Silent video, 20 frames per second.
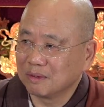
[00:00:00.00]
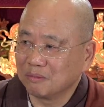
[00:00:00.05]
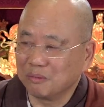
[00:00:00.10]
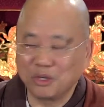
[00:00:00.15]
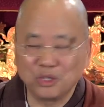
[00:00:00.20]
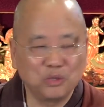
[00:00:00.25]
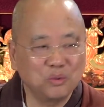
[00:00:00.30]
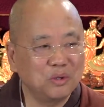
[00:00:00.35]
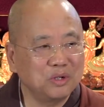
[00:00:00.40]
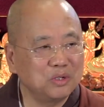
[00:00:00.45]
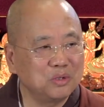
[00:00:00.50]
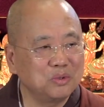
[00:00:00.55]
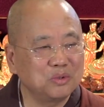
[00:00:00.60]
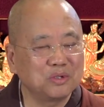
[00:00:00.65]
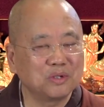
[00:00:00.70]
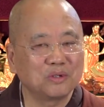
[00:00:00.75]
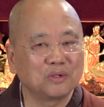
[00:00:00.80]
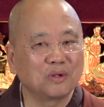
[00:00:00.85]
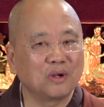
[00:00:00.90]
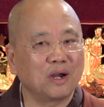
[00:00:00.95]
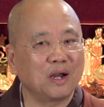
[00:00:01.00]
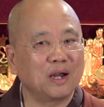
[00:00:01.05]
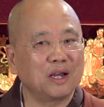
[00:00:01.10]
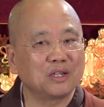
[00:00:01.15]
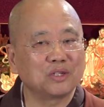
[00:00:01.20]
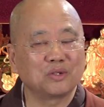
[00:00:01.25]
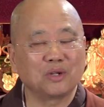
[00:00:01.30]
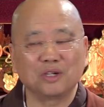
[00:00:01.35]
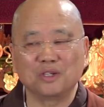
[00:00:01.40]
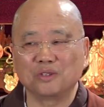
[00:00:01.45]
When you are using your
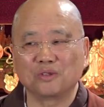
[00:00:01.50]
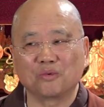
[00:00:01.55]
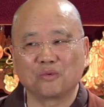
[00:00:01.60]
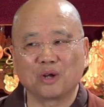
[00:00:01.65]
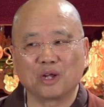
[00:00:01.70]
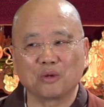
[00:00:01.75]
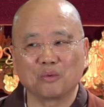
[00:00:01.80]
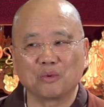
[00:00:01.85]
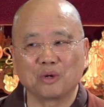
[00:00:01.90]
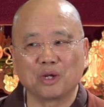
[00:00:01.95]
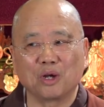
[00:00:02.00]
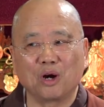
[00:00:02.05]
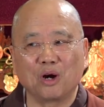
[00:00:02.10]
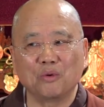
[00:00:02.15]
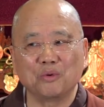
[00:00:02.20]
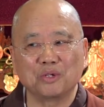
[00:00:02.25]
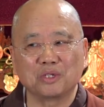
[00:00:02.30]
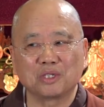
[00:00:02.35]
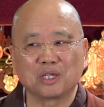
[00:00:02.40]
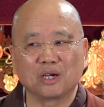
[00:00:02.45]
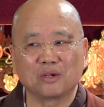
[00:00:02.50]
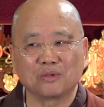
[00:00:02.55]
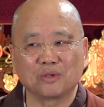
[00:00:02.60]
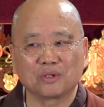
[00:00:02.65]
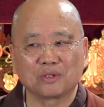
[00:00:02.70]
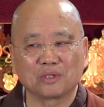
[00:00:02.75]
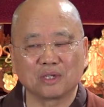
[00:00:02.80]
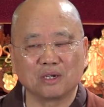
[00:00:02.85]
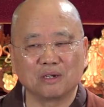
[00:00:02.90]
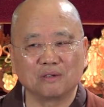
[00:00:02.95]
eyes not in the right way, always tell
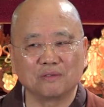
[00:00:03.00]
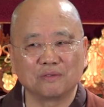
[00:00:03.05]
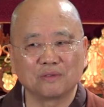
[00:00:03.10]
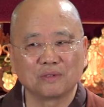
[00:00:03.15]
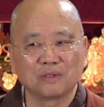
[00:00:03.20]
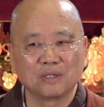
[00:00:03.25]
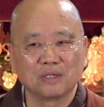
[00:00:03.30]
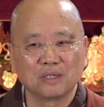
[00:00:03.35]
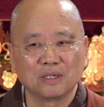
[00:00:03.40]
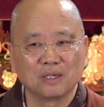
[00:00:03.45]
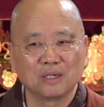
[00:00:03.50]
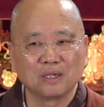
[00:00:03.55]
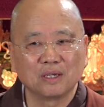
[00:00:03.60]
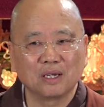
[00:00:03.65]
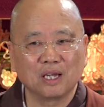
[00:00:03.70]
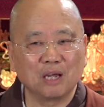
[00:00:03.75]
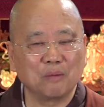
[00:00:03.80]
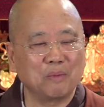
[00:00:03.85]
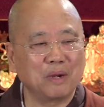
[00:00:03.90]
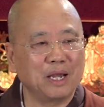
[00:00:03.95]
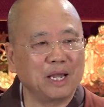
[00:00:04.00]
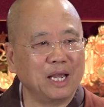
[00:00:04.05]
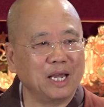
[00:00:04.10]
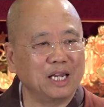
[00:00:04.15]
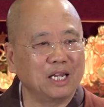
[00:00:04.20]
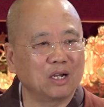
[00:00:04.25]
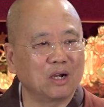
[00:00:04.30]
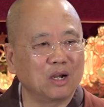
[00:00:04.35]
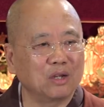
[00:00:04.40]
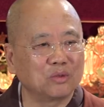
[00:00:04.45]
yourself, am I
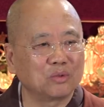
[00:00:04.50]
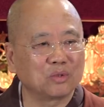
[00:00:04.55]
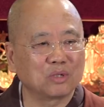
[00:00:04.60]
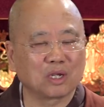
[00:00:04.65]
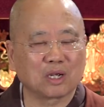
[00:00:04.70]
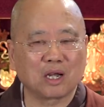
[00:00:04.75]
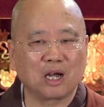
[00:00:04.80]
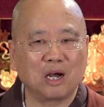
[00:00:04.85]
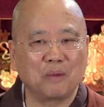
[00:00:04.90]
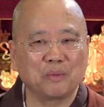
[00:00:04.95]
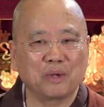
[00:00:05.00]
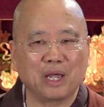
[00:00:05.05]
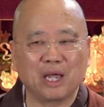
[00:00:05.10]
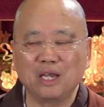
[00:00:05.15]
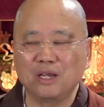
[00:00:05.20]
adding on to the karmic